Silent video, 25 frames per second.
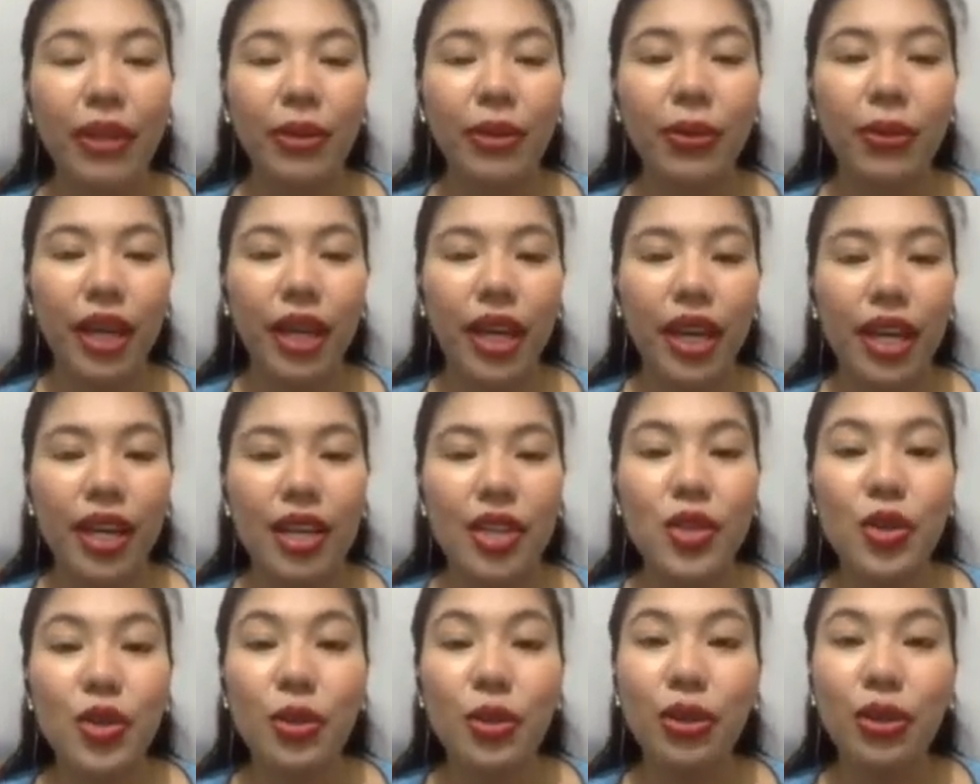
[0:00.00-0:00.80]

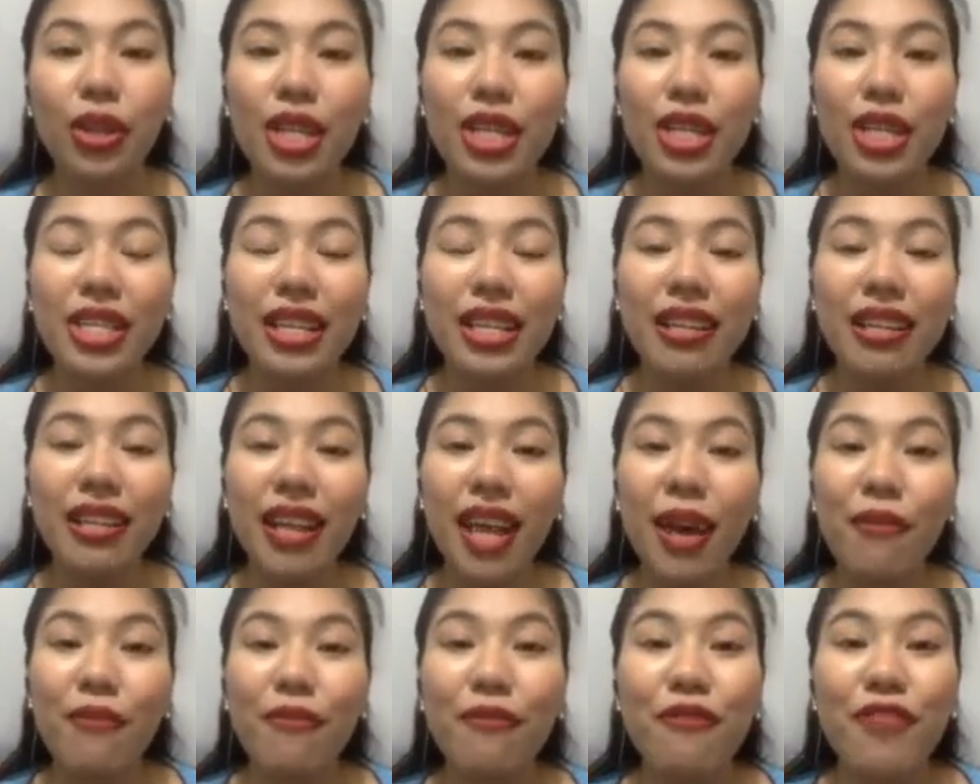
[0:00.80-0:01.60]
Okay, so there's an
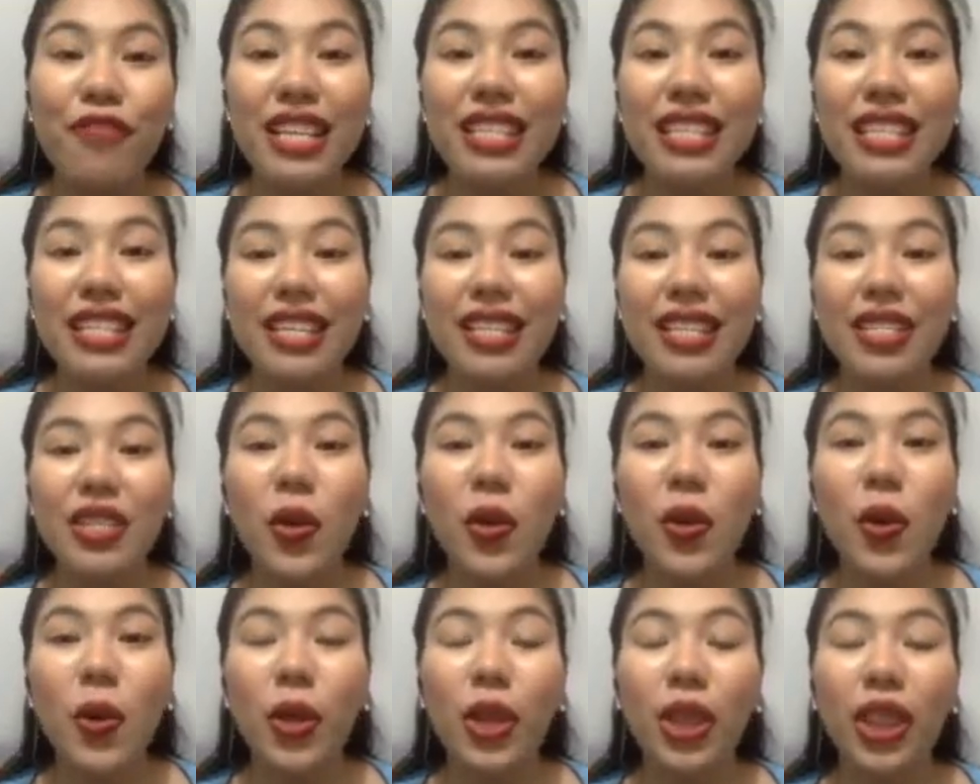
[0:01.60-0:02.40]
emphasis
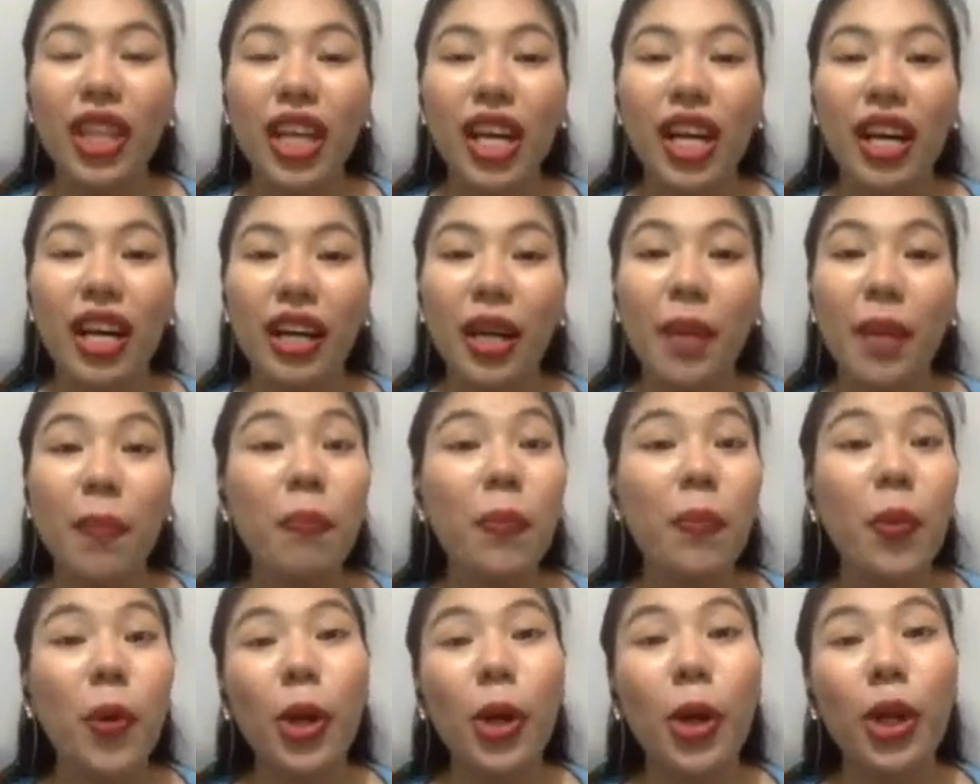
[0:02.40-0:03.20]
on the
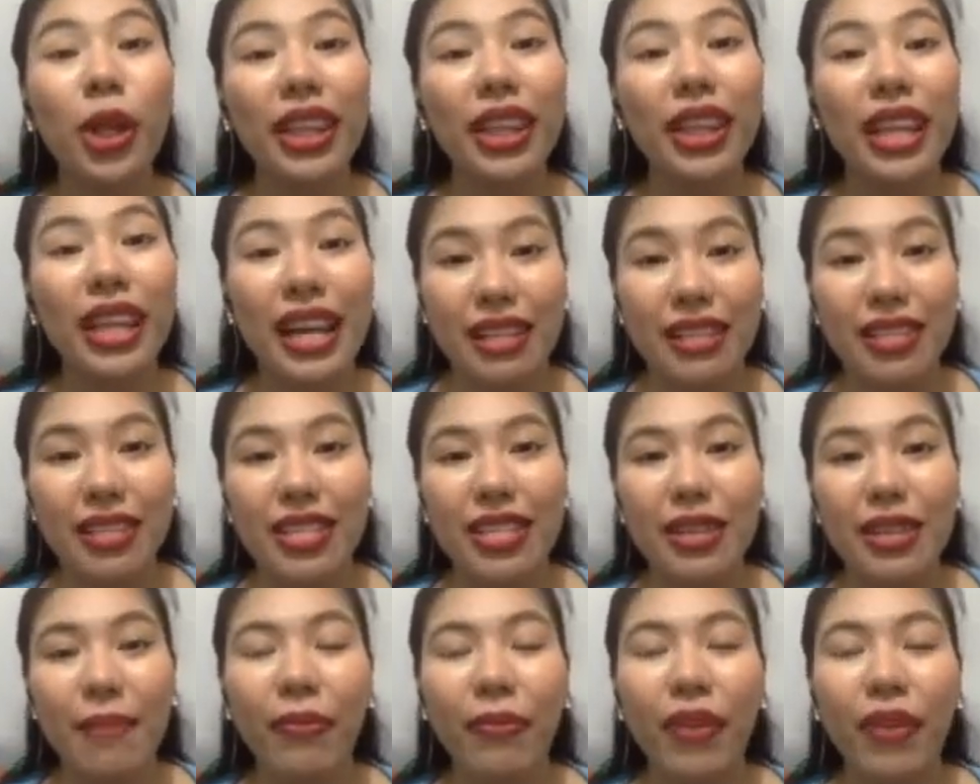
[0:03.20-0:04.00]

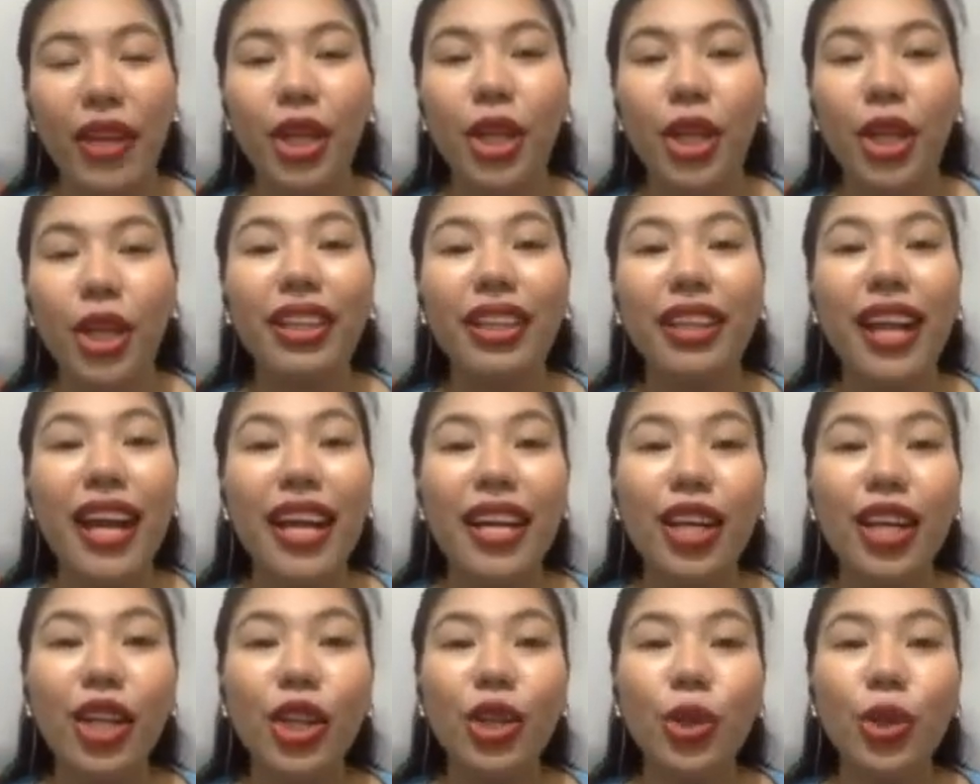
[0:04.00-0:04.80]
importance. You're
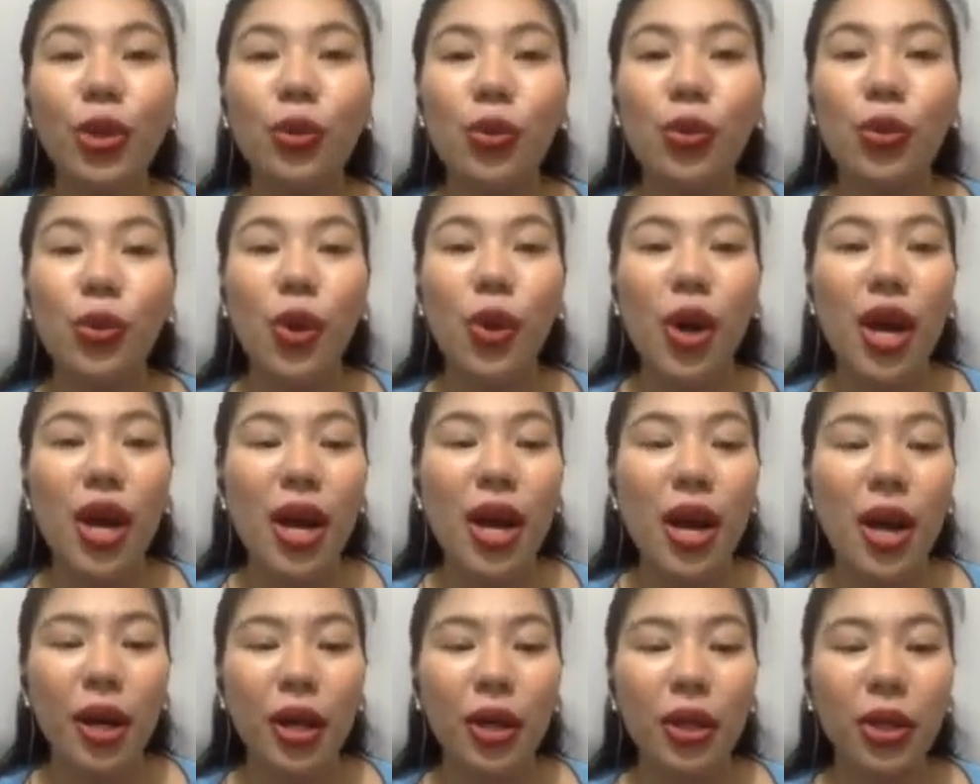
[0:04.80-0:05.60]
trying to
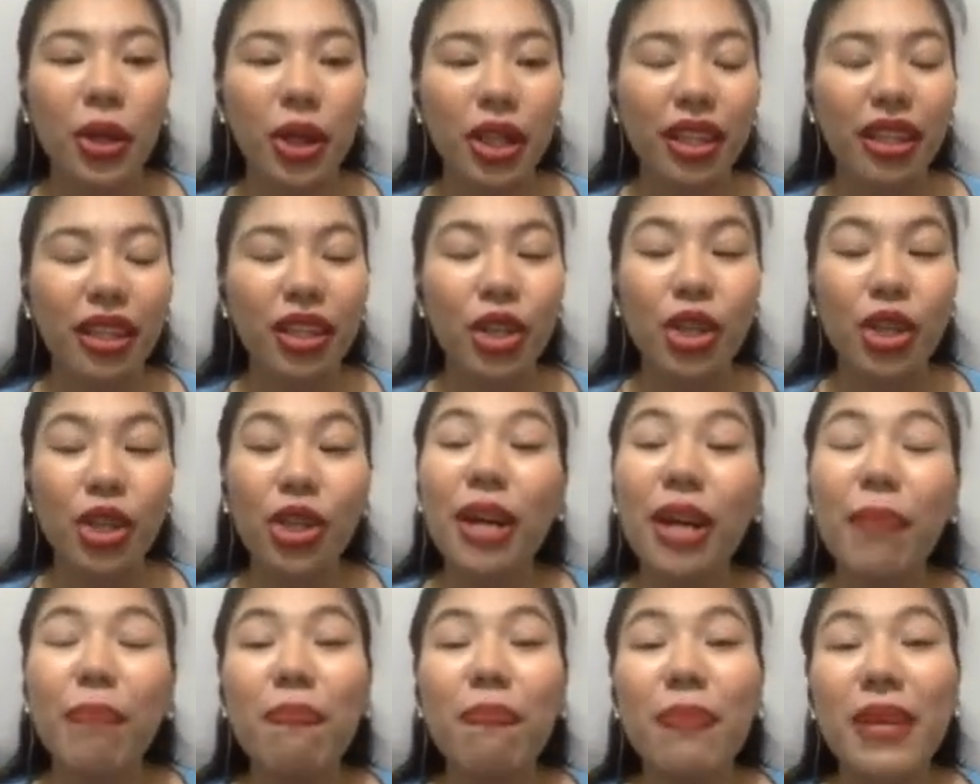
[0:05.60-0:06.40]
you
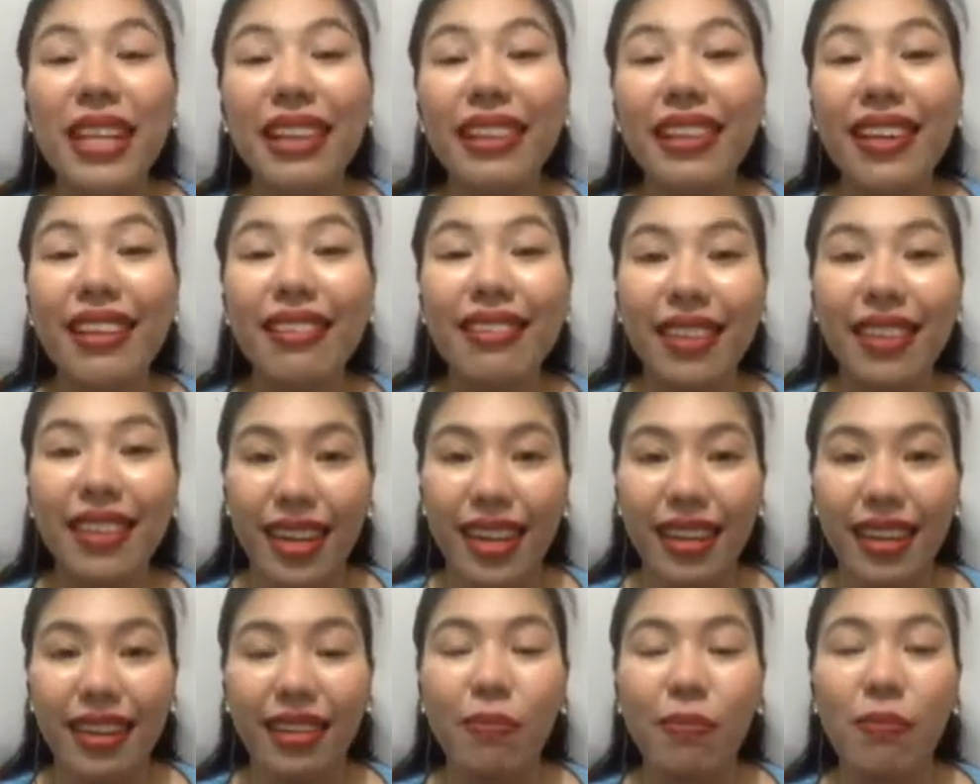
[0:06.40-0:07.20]
repeated
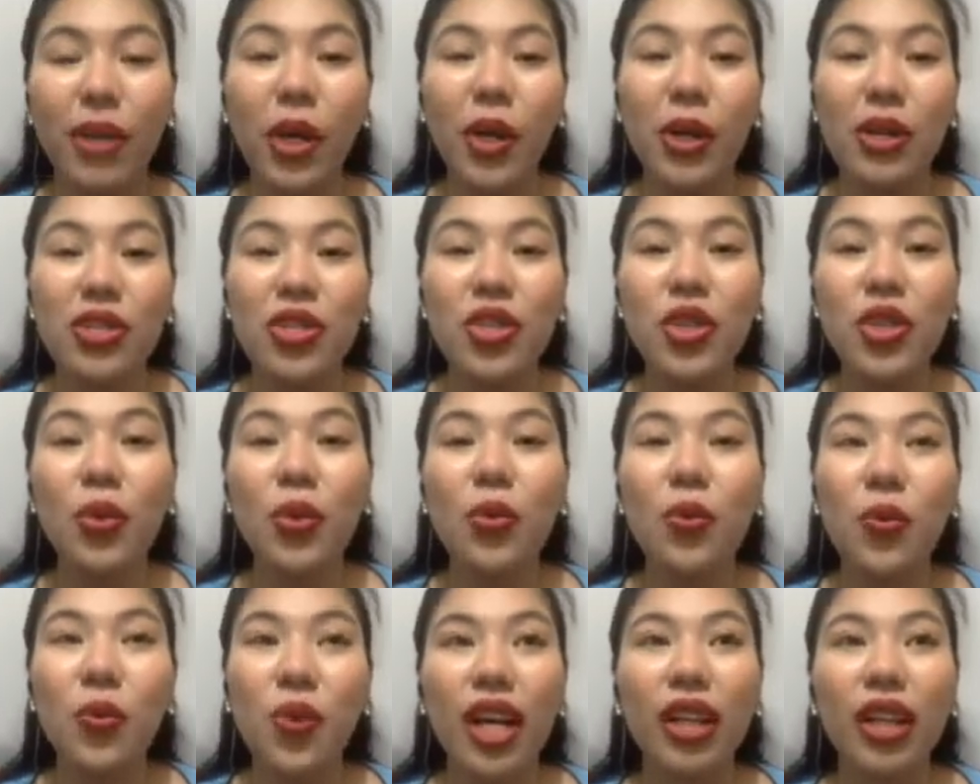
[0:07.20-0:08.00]
it because you
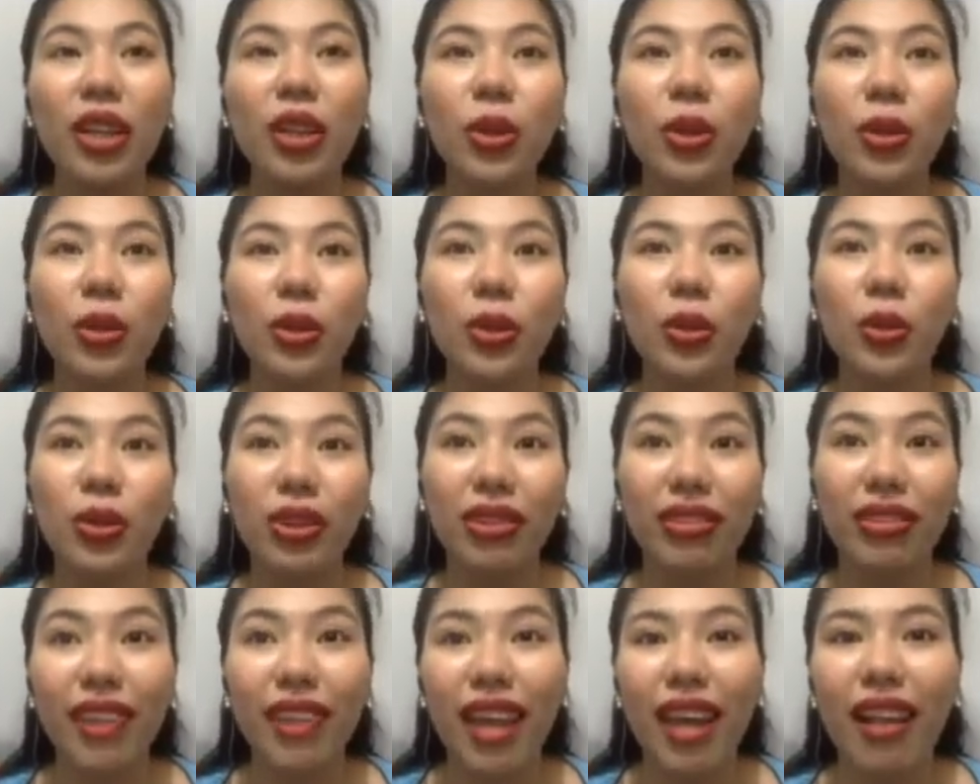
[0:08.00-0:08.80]
want to
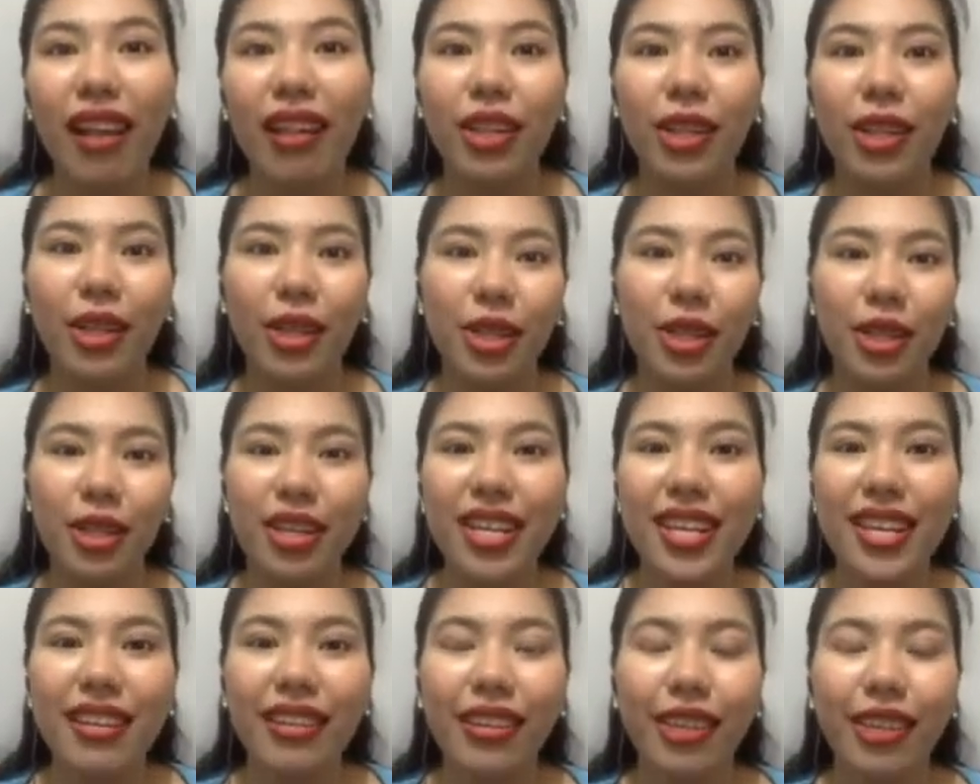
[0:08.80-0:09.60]
tell your
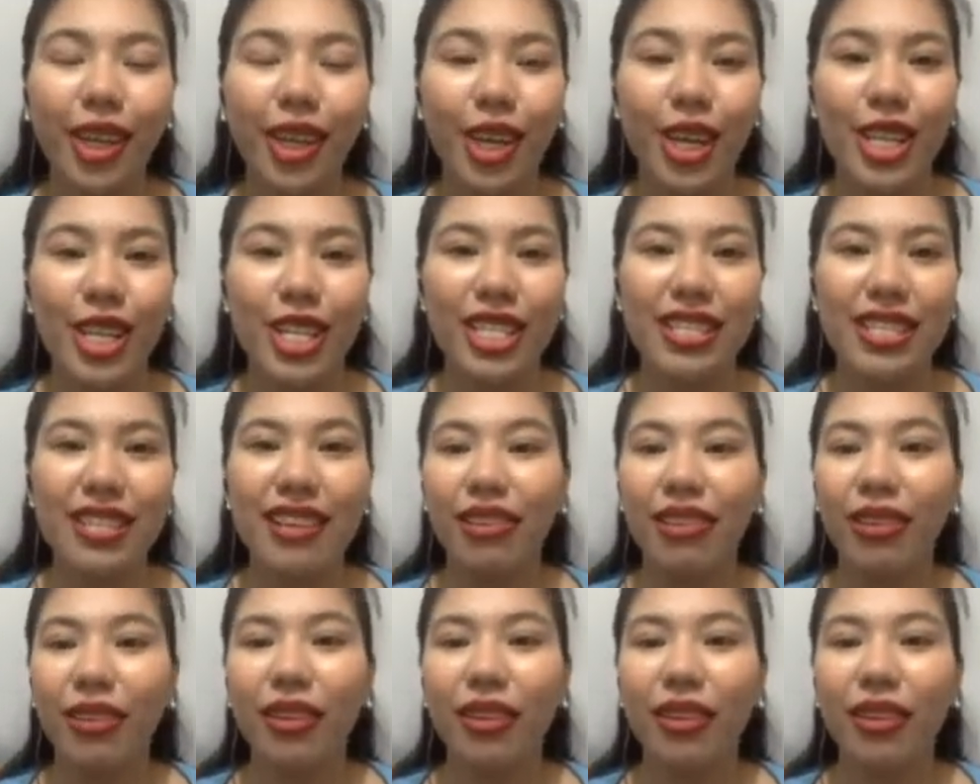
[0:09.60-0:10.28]
readers that